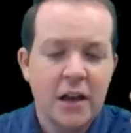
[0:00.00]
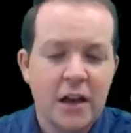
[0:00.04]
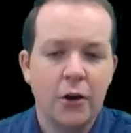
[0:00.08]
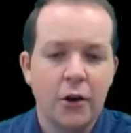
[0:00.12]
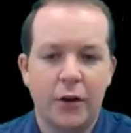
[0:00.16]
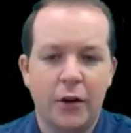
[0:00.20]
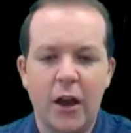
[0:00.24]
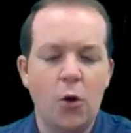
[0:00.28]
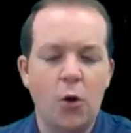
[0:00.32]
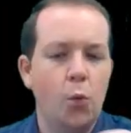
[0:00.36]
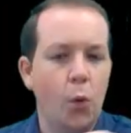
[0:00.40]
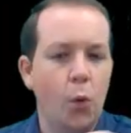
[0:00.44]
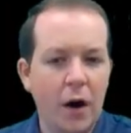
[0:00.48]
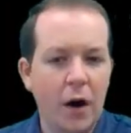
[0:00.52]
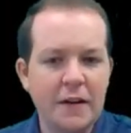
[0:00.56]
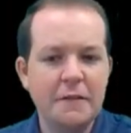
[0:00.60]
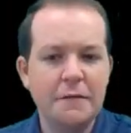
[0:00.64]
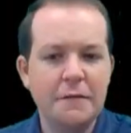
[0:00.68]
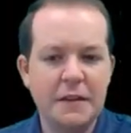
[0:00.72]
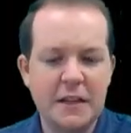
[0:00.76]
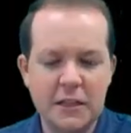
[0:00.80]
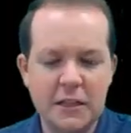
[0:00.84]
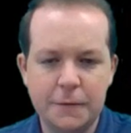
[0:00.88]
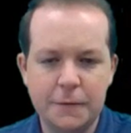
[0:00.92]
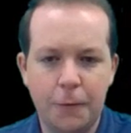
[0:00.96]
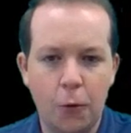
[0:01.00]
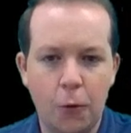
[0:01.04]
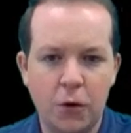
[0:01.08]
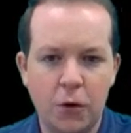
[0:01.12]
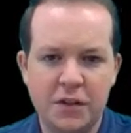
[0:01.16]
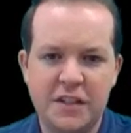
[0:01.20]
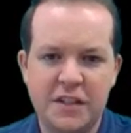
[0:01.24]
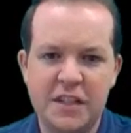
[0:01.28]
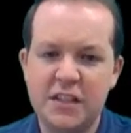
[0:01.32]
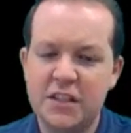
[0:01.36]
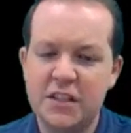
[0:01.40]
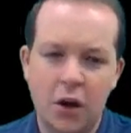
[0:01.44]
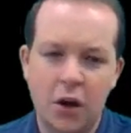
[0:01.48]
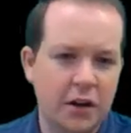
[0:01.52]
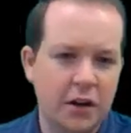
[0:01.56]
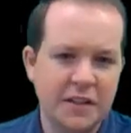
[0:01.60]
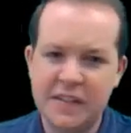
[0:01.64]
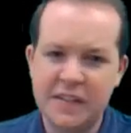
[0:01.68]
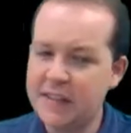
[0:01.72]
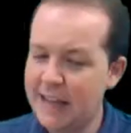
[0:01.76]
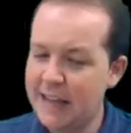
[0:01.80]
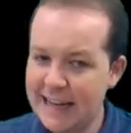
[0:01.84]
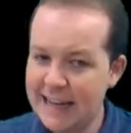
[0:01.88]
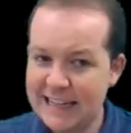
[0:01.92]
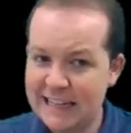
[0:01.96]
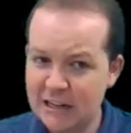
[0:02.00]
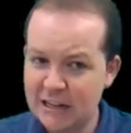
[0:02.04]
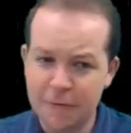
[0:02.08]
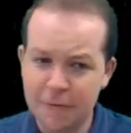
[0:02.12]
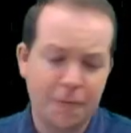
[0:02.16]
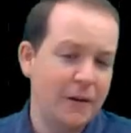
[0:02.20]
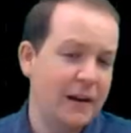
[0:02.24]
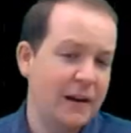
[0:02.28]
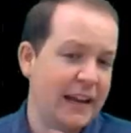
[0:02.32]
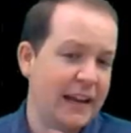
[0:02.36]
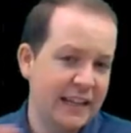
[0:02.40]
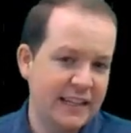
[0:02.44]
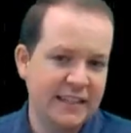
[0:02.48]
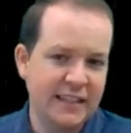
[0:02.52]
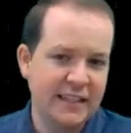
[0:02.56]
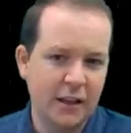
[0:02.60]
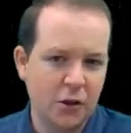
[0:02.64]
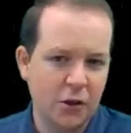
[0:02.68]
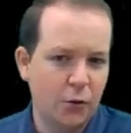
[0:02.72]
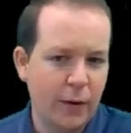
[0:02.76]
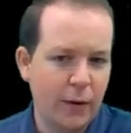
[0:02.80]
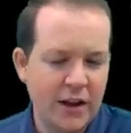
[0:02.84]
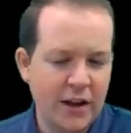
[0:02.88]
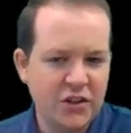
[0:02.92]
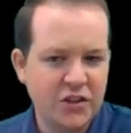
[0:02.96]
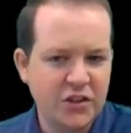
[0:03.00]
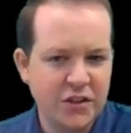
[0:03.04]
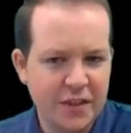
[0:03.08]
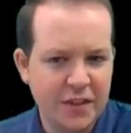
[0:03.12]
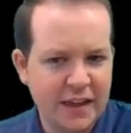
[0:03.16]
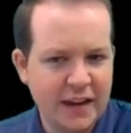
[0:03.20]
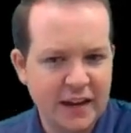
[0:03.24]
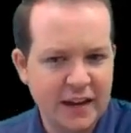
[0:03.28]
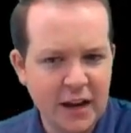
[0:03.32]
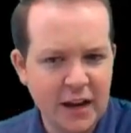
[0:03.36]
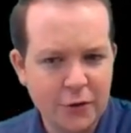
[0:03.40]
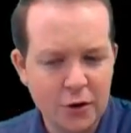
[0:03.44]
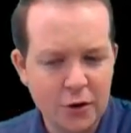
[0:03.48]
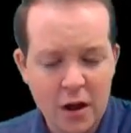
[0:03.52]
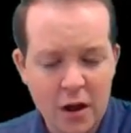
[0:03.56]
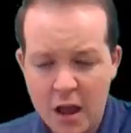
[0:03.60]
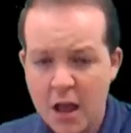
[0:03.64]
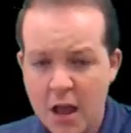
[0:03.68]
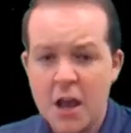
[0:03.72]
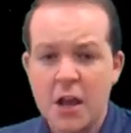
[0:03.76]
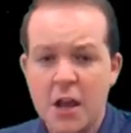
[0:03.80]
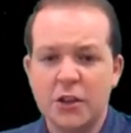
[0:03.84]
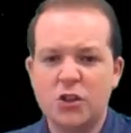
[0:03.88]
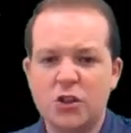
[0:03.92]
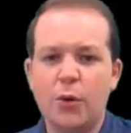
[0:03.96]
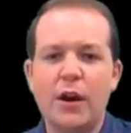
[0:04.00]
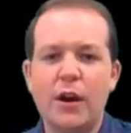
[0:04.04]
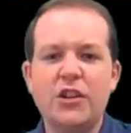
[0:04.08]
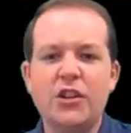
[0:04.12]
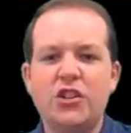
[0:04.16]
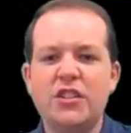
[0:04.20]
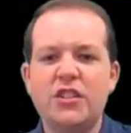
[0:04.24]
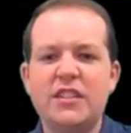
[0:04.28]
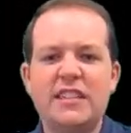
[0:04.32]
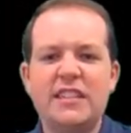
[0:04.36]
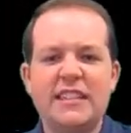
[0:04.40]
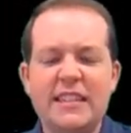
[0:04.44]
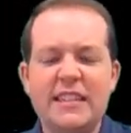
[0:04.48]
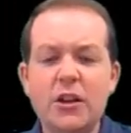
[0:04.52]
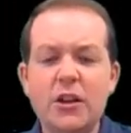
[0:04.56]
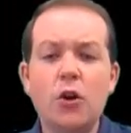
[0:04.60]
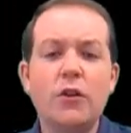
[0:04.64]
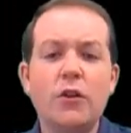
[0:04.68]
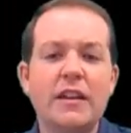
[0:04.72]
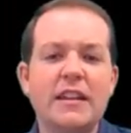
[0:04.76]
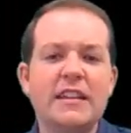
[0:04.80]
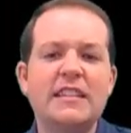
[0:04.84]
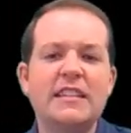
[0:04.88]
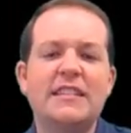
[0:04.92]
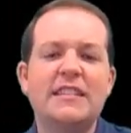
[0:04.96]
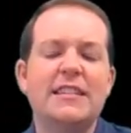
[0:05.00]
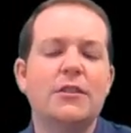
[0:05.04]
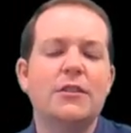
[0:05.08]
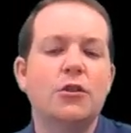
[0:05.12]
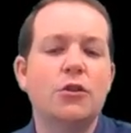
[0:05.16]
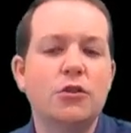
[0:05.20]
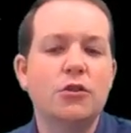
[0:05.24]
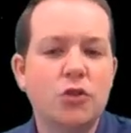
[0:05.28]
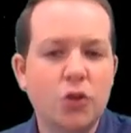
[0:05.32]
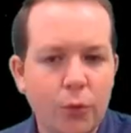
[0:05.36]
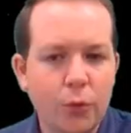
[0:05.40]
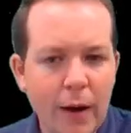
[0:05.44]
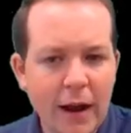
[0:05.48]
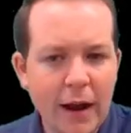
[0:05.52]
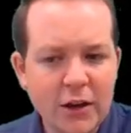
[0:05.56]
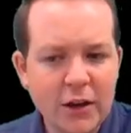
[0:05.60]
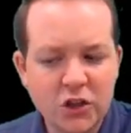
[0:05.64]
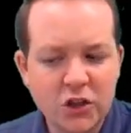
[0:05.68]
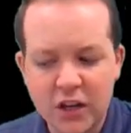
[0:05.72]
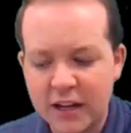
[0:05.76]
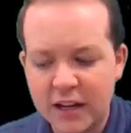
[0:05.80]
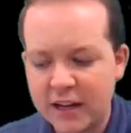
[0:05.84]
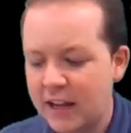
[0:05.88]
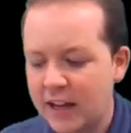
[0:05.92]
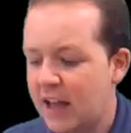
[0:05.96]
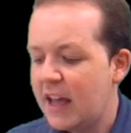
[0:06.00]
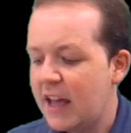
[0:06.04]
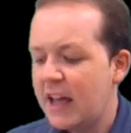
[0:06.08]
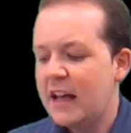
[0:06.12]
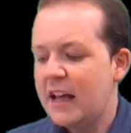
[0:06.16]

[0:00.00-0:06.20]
Okay, one of these forces causes a different acceleration than another, so I should still consider direction.